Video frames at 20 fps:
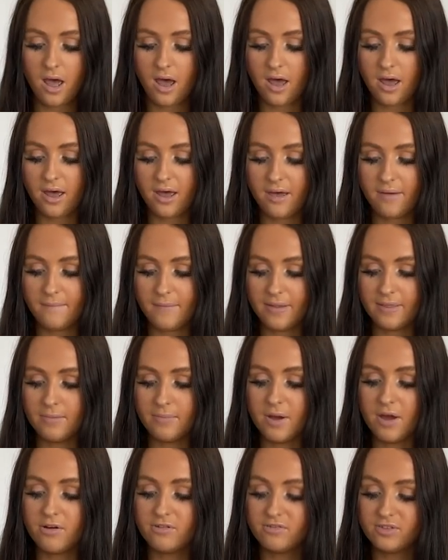And they're
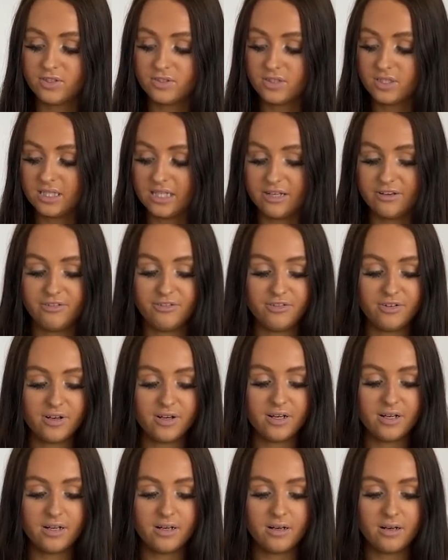both just
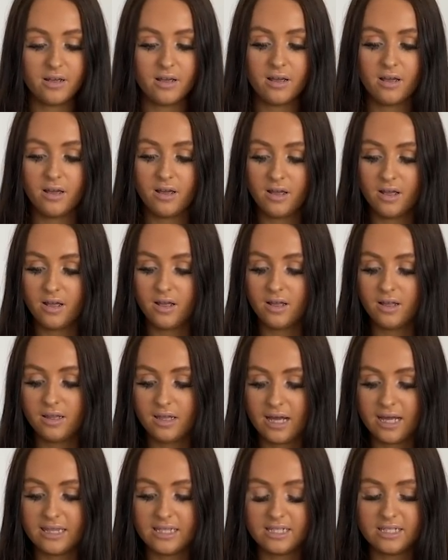different.
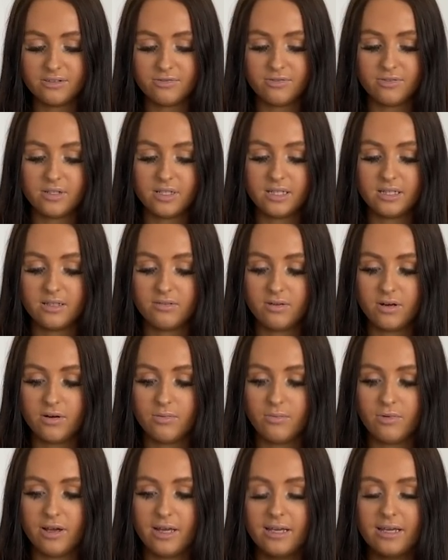Like, they're different in their own
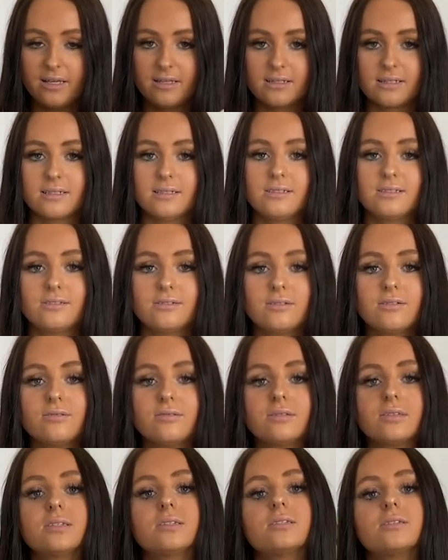ways, and I don't know
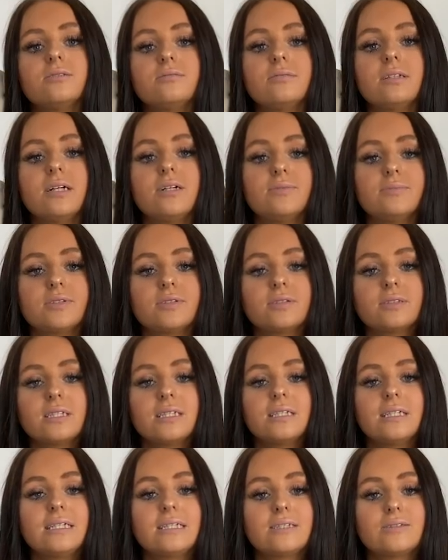what to do now because I
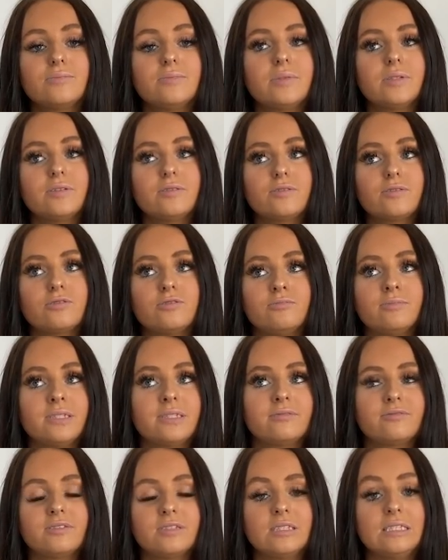like them both, so I might
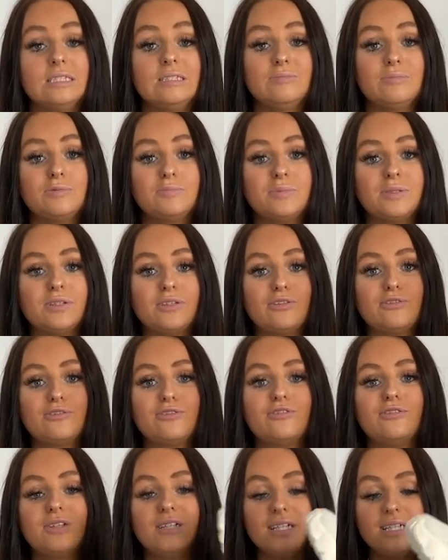have to keep them
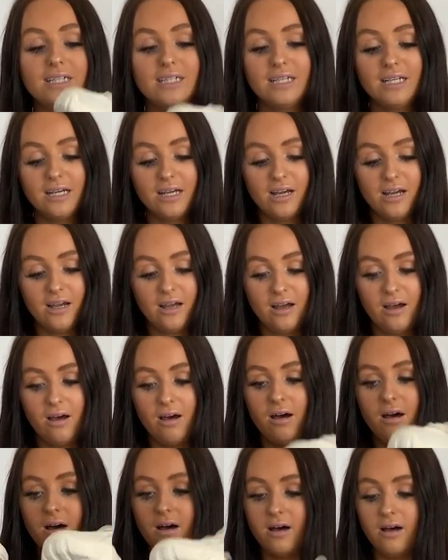both.
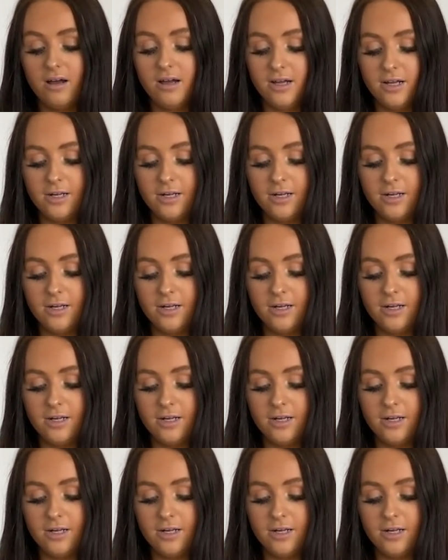Oh,